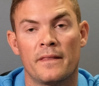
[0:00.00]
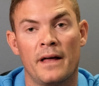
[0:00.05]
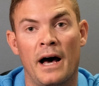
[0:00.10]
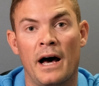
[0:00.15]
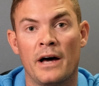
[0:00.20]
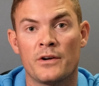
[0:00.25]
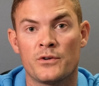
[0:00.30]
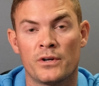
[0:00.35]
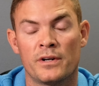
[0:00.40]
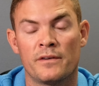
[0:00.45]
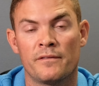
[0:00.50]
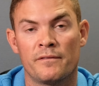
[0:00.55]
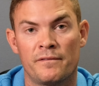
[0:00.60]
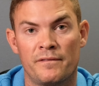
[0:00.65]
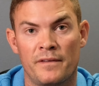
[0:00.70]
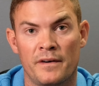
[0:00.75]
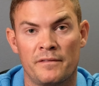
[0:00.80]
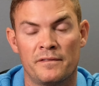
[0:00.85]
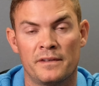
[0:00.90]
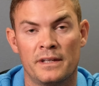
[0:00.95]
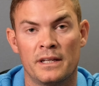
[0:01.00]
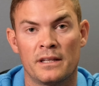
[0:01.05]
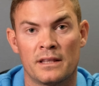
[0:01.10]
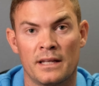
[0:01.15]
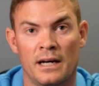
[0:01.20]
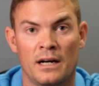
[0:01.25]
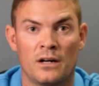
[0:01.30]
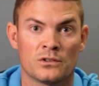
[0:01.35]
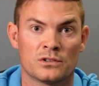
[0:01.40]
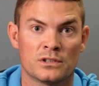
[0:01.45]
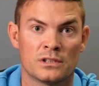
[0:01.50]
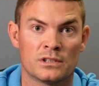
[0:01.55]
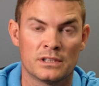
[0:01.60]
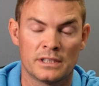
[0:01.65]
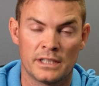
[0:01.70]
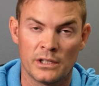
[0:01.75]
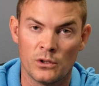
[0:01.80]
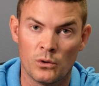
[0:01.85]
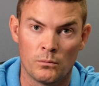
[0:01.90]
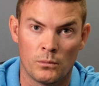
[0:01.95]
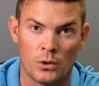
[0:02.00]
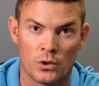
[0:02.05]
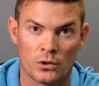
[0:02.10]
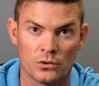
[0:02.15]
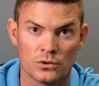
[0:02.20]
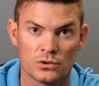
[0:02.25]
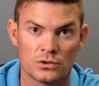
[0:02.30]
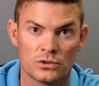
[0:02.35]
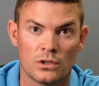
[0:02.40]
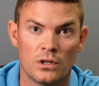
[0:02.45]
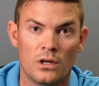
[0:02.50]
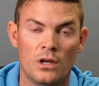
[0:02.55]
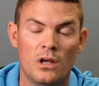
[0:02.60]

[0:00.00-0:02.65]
150,000 steel models,